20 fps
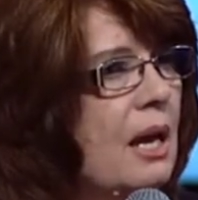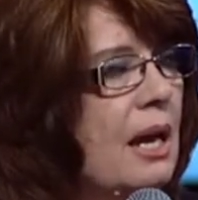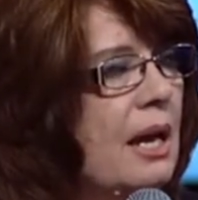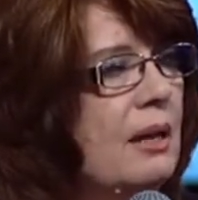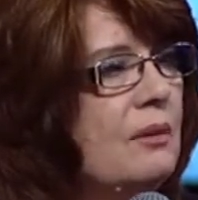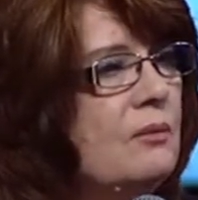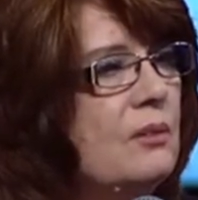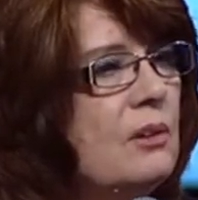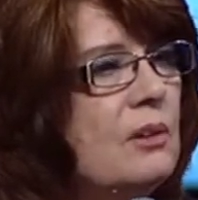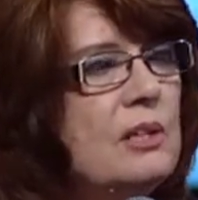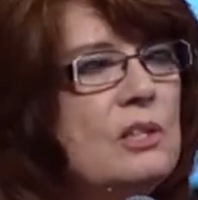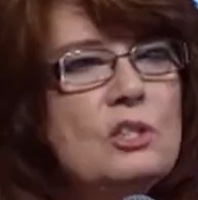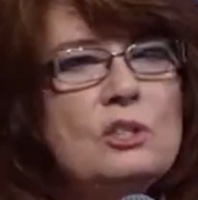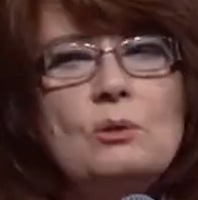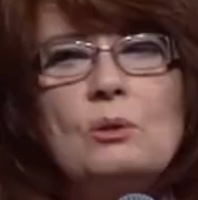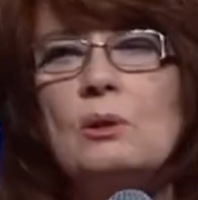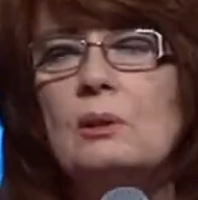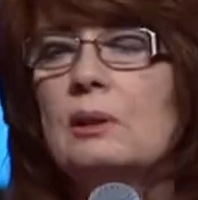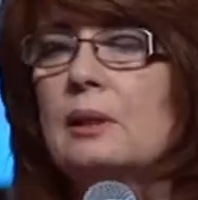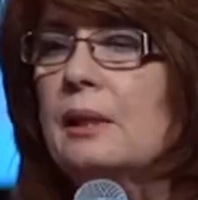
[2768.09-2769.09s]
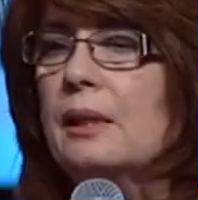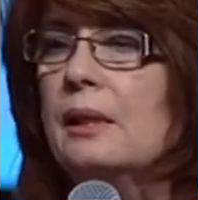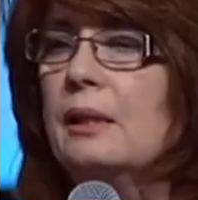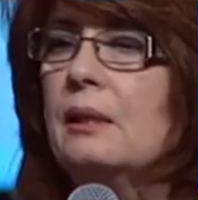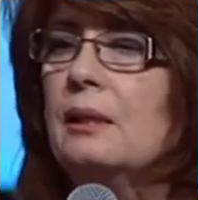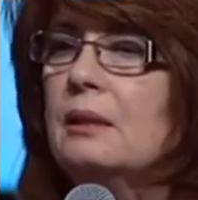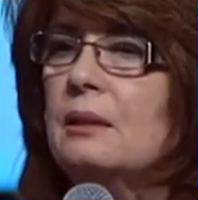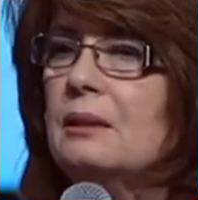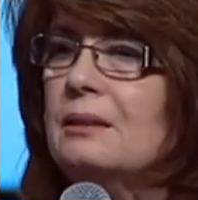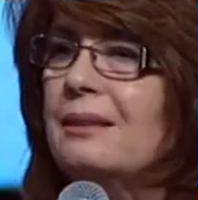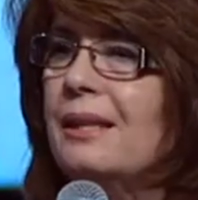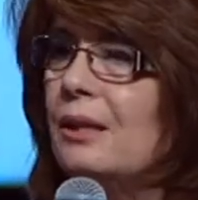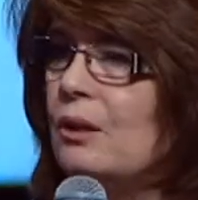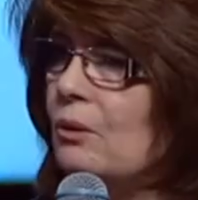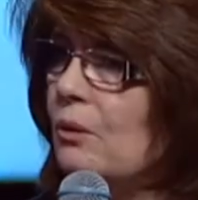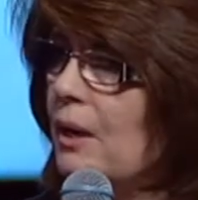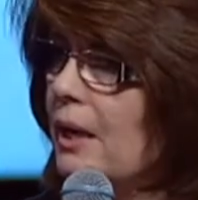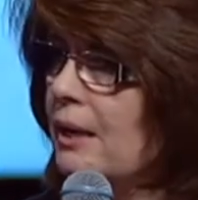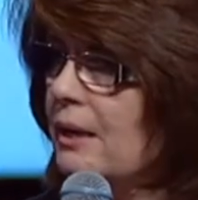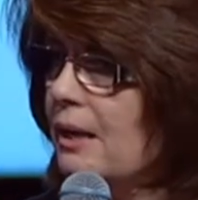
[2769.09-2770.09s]
And very shortly, they
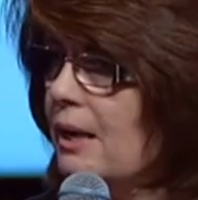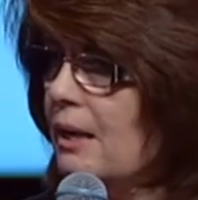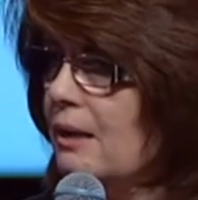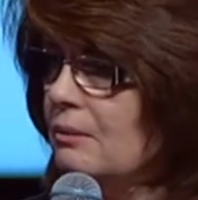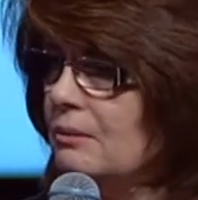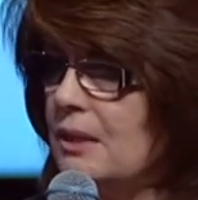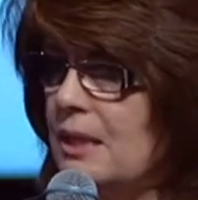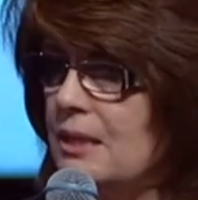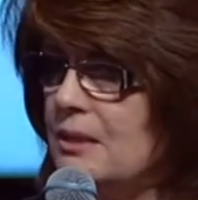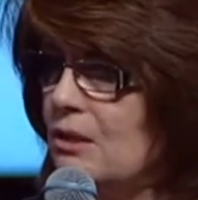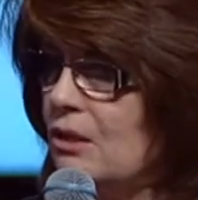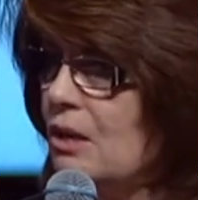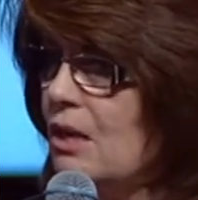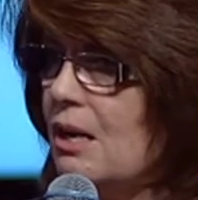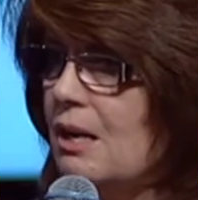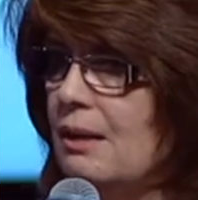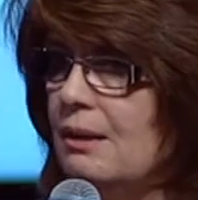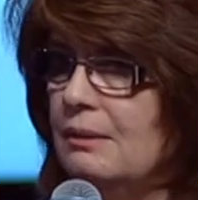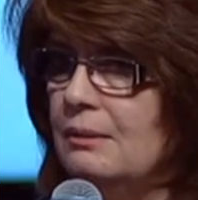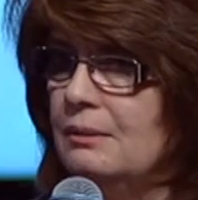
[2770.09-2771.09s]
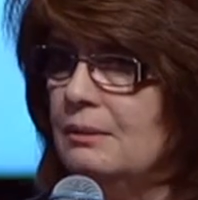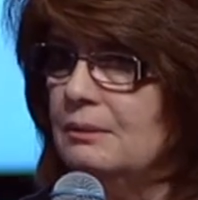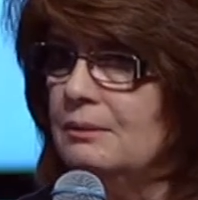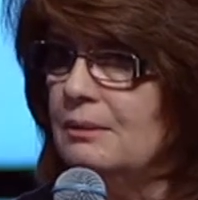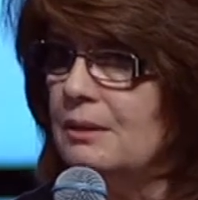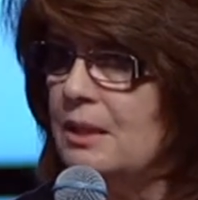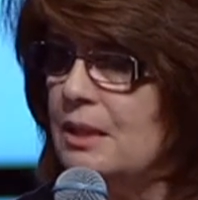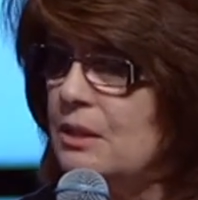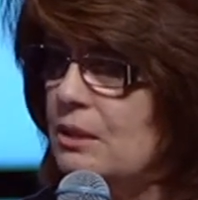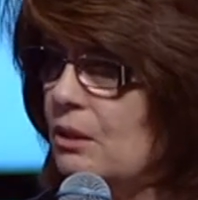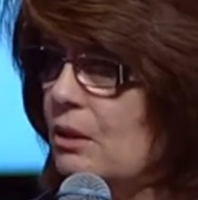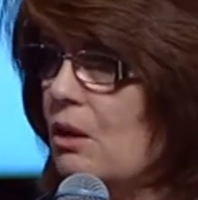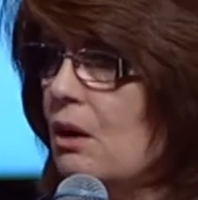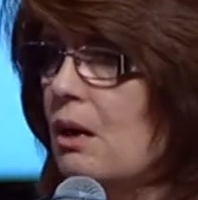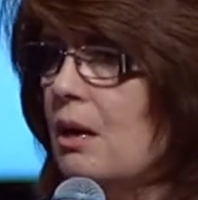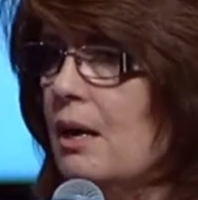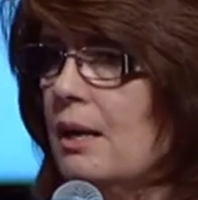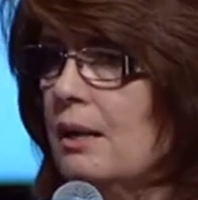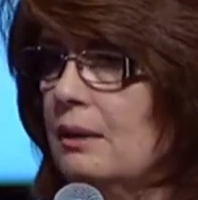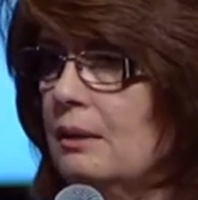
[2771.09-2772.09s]
cried out, "He's a god, he's a
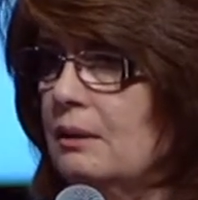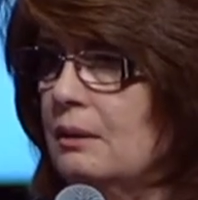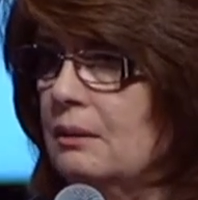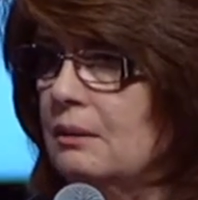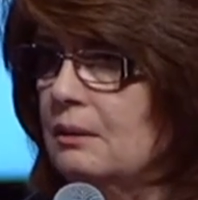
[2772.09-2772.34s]
god."